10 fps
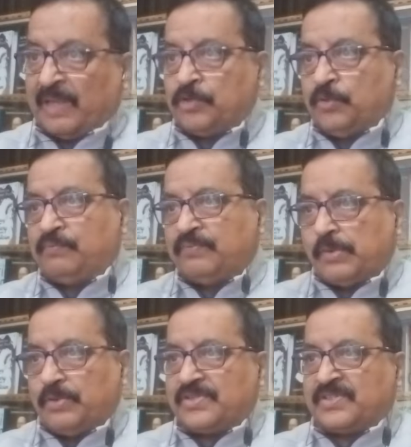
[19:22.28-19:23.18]
to
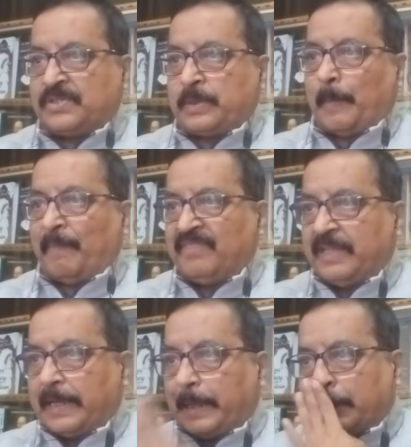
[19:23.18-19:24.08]
force
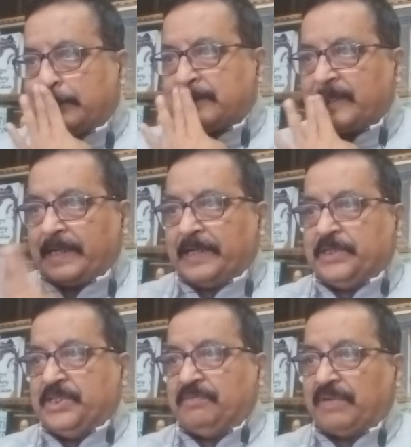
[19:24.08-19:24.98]
the
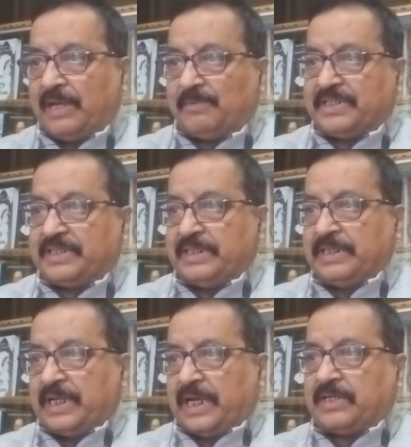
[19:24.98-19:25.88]
earth devour
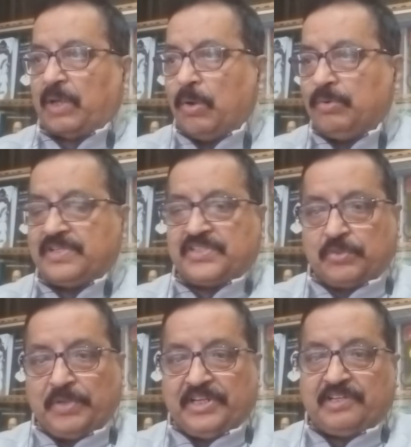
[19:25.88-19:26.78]
her own
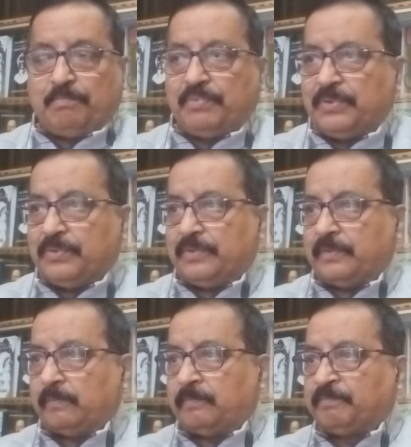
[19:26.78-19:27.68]
sweet brood,
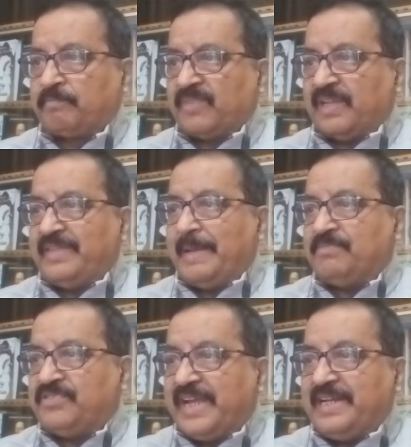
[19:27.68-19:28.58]

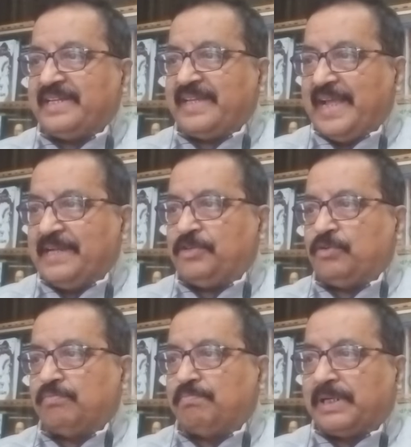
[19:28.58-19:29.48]
them telling it
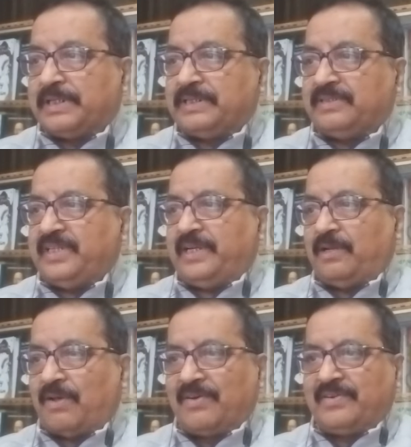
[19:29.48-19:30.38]
to burn the
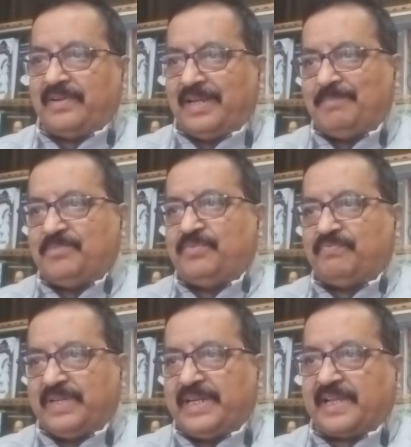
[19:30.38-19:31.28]
long-lived
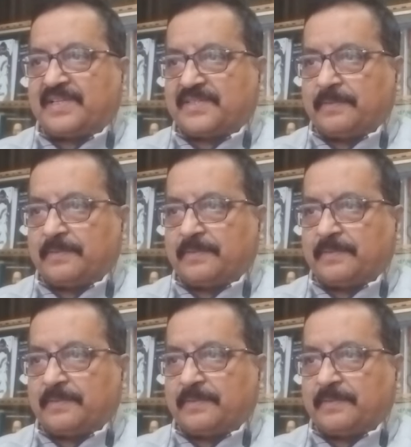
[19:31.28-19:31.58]
phoenix,